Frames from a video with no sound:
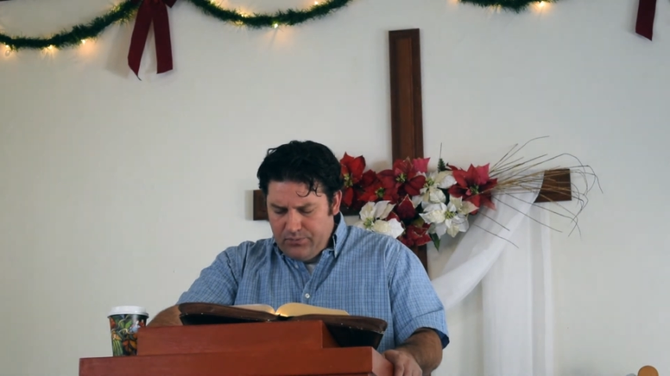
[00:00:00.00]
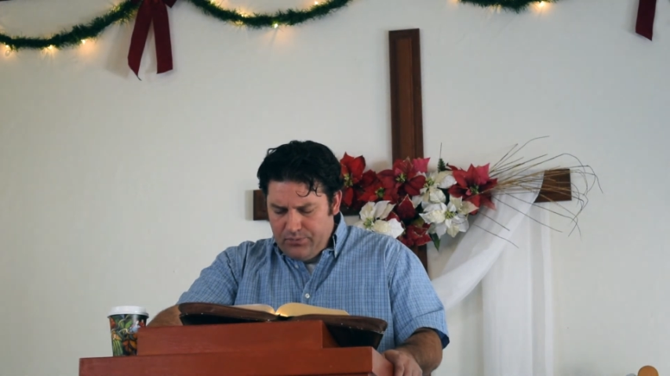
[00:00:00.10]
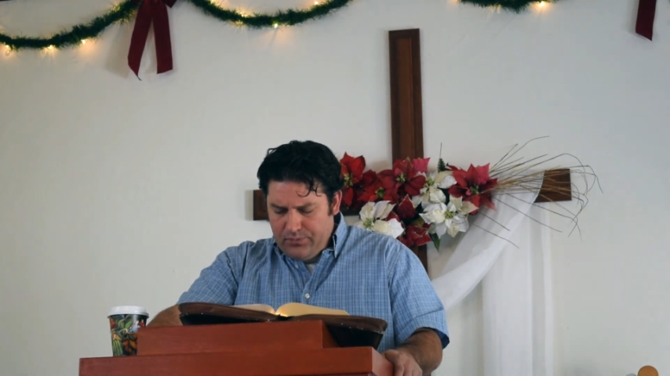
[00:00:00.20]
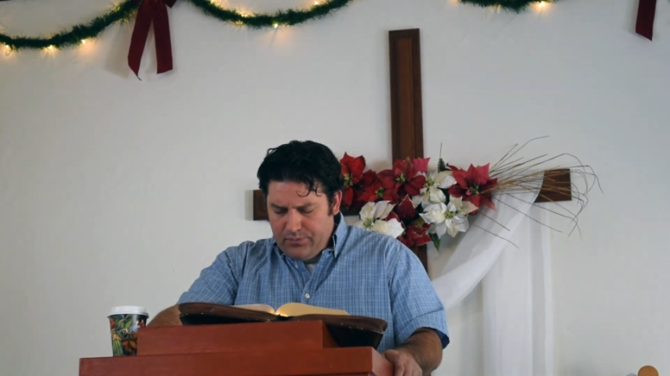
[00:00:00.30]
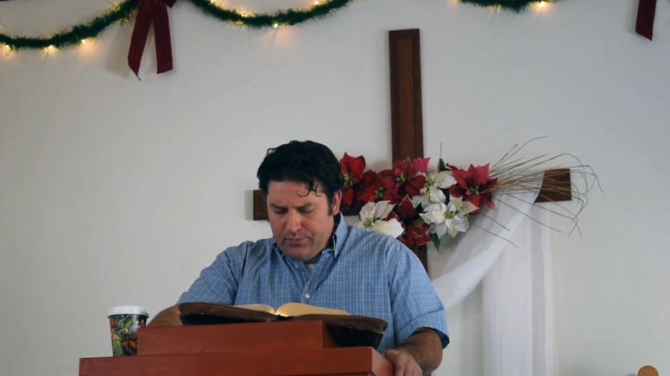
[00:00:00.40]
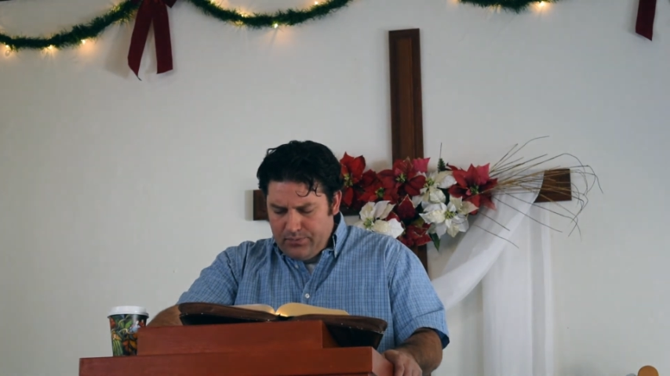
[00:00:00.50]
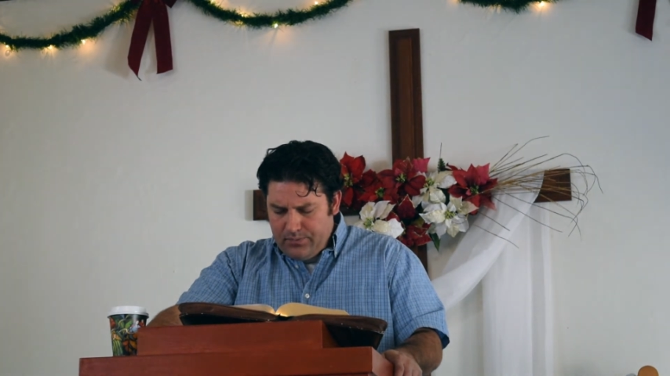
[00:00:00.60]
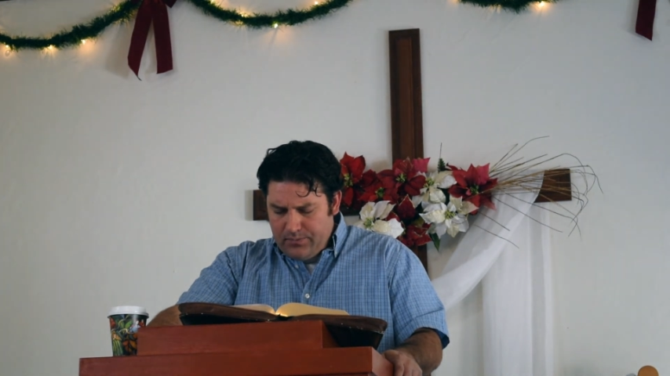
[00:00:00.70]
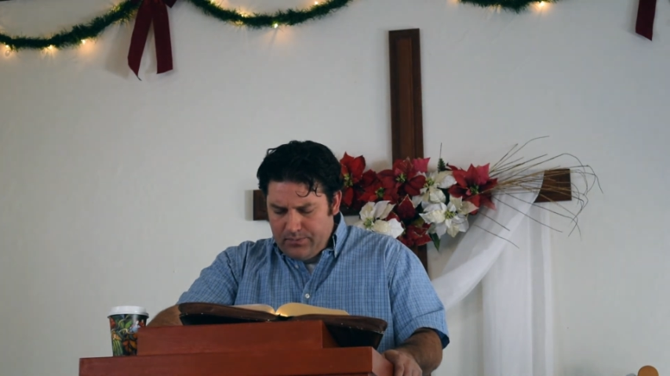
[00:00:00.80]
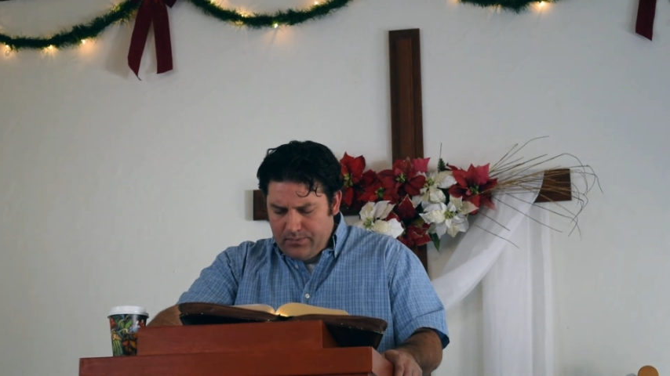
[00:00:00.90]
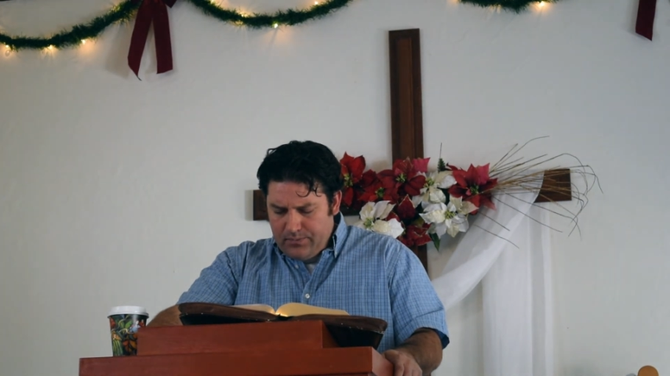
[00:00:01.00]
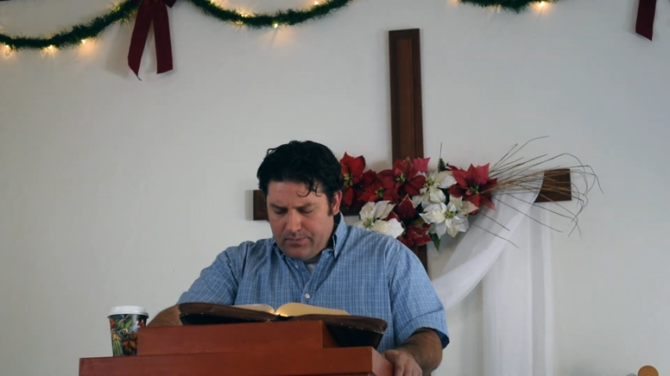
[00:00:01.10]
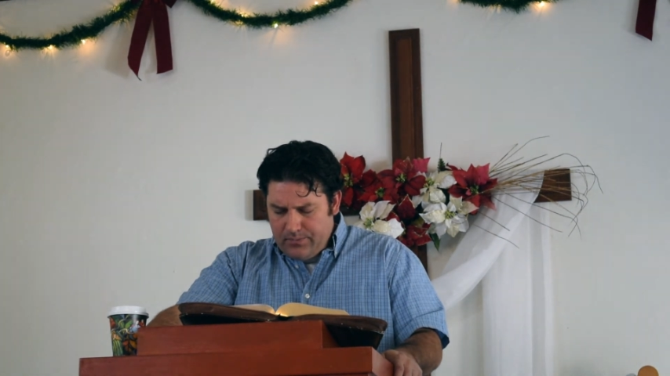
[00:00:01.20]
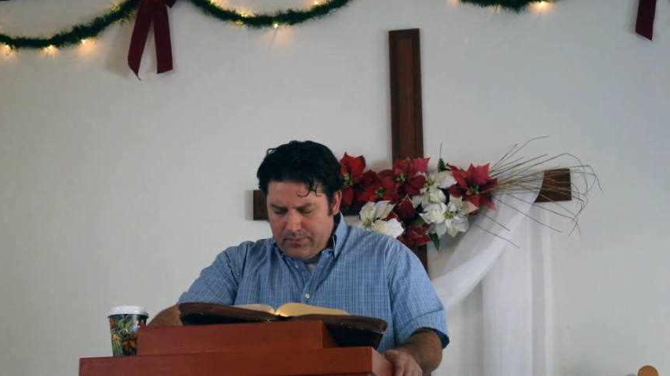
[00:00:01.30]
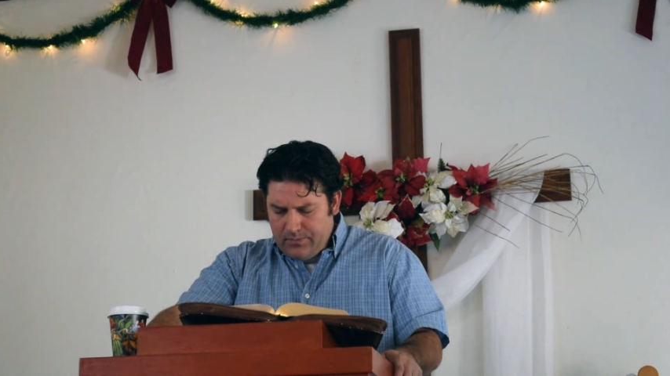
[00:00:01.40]

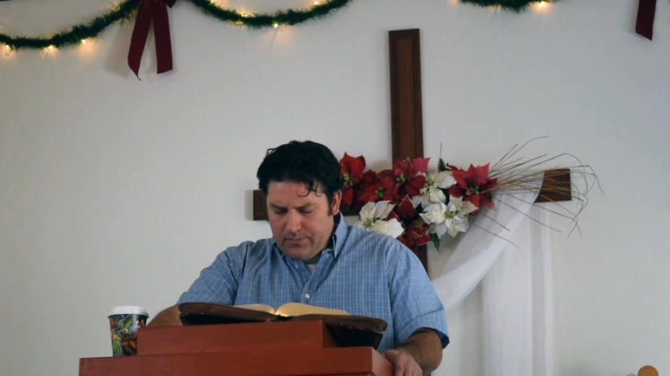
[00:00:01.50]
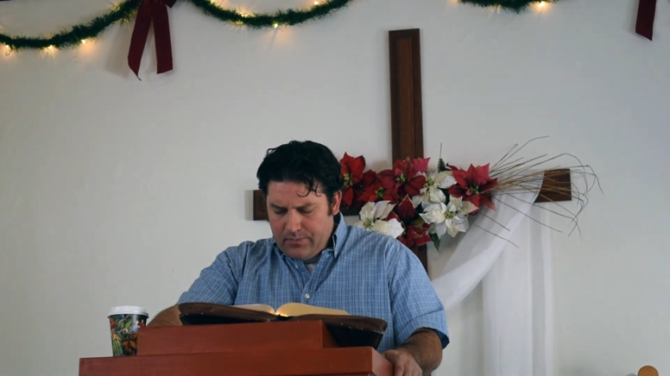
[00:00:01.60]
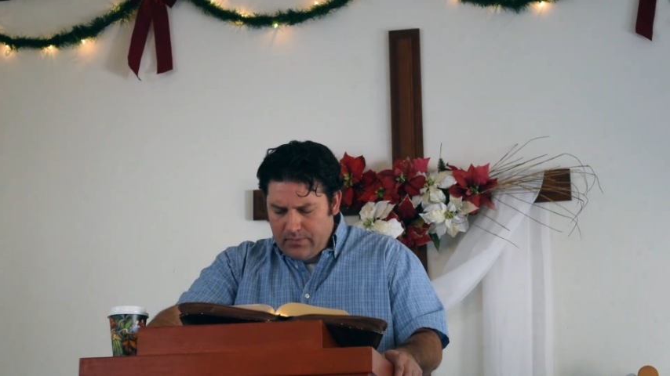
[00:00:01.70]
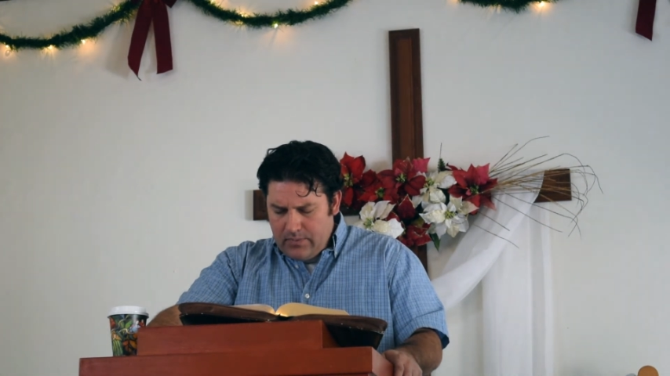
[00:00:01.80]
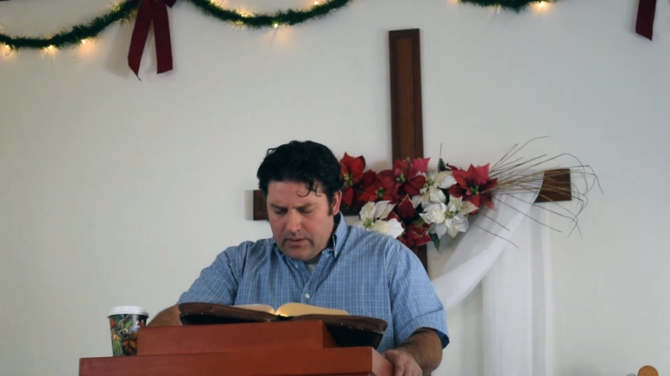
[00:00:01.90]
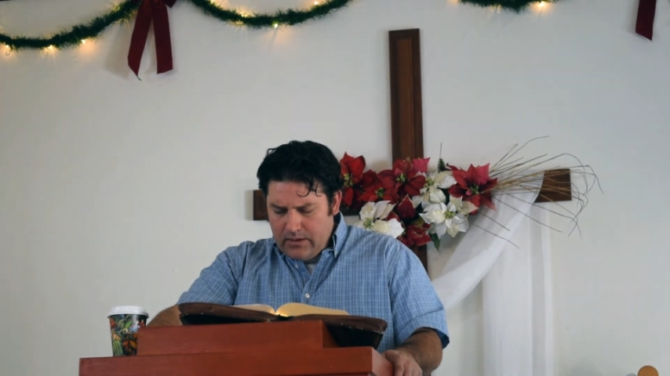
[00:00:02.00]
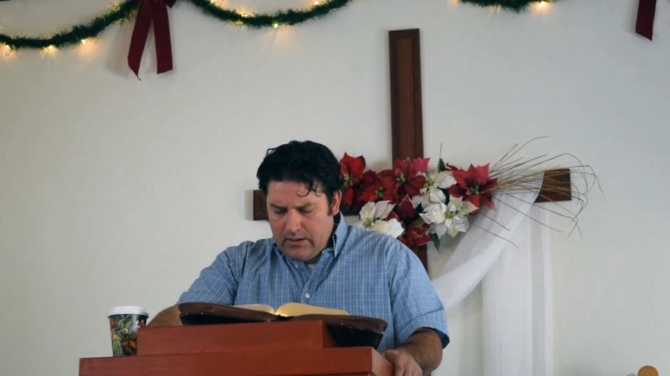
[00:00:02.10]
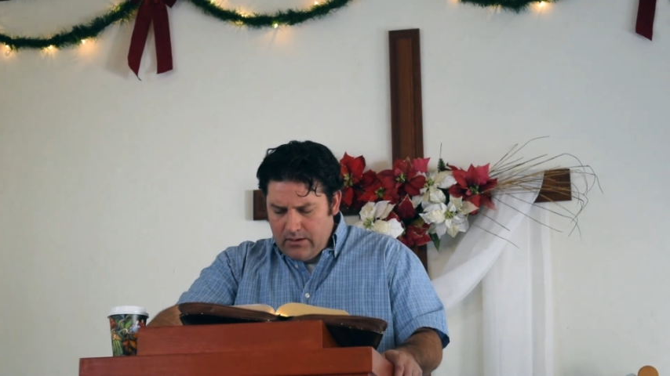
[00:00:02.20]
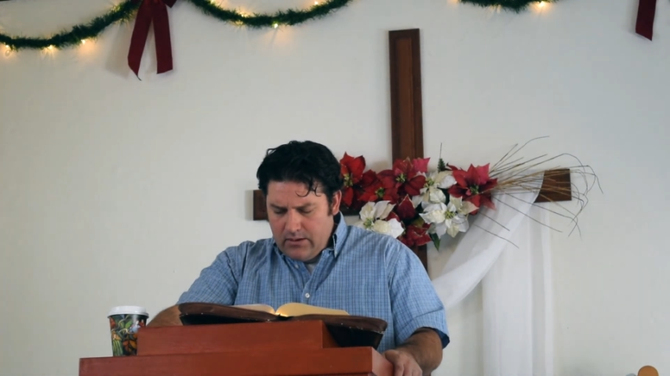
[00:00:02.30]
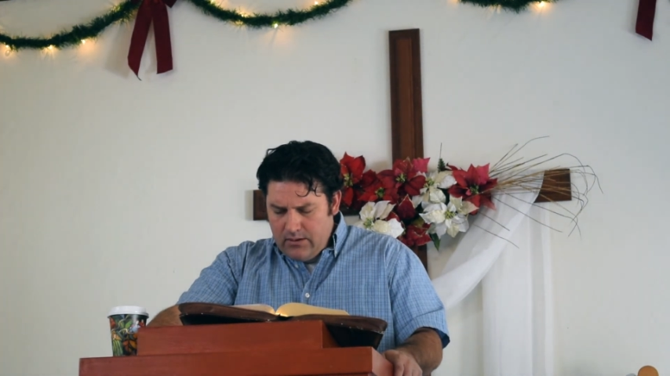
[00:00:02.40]
(no one is talking)